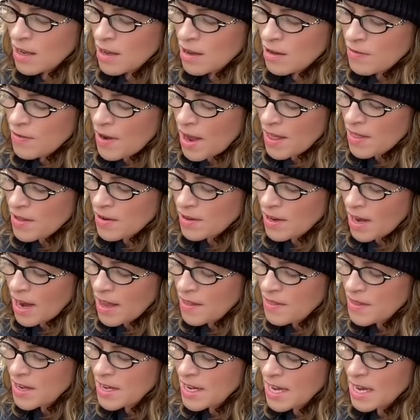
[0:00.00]
Father God, in
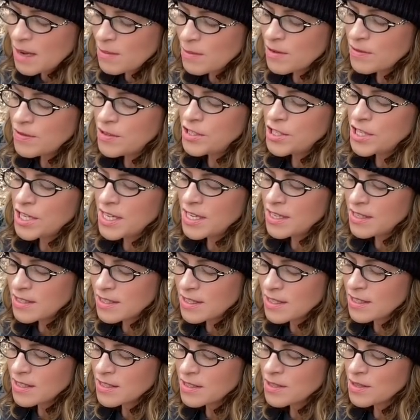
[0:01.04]
the name of
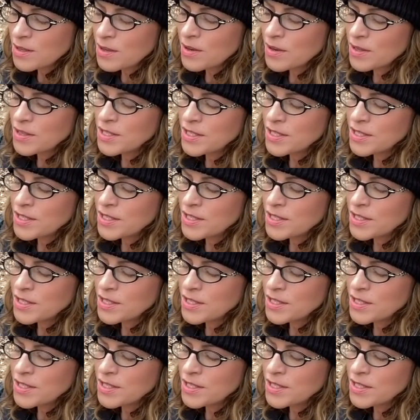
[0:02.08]
Jesus, Lord,